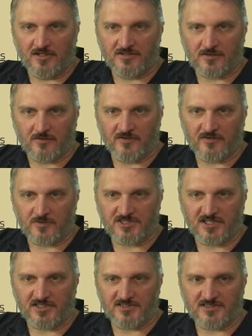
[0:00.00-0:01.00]
So this one
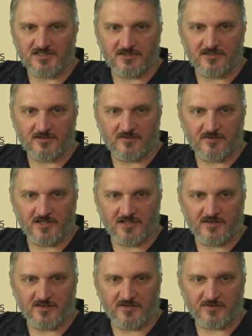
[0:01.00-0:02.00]
changes here,
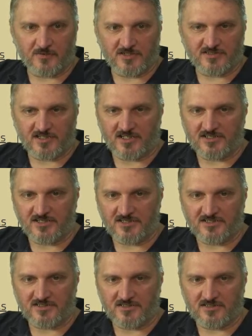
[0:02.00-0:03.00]
and this one does not change,
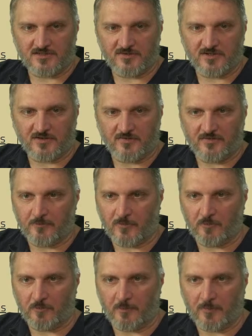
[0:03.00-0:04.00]
and
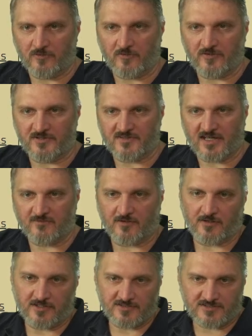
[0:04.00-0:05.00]
both of these active
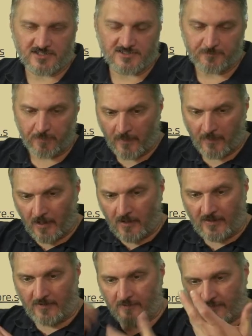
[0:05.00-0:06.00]
areas change.
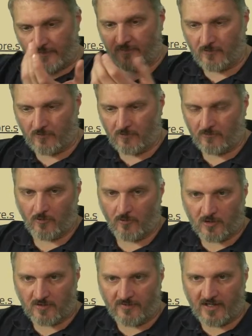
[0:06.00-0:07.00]
And then the whole
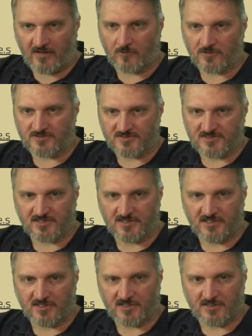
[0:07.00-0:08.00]
point of that, of course, is that
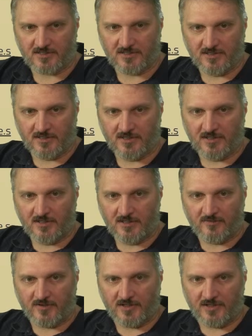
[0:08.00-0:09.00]
the
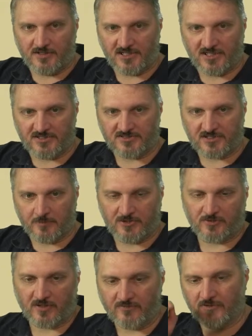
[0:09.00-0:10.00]
changes are going to be
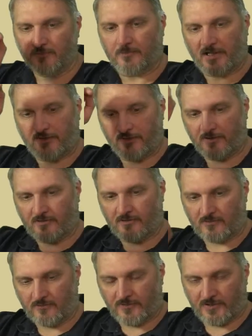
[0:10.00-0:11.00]
driven by the
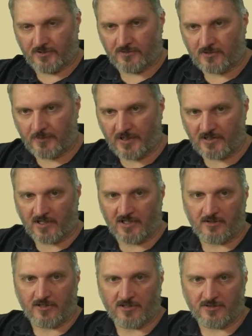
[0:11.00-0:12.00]
command line
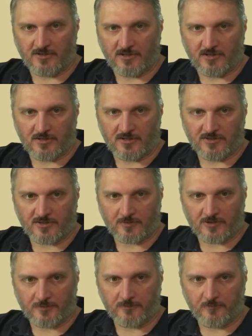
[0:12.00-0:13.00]

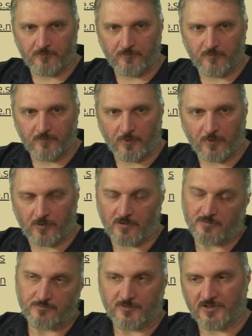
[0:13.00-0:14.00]
interpreter, or
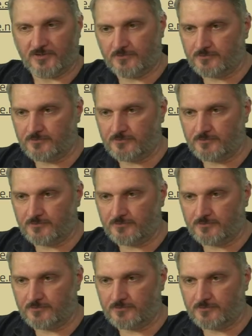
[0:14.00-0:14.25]
the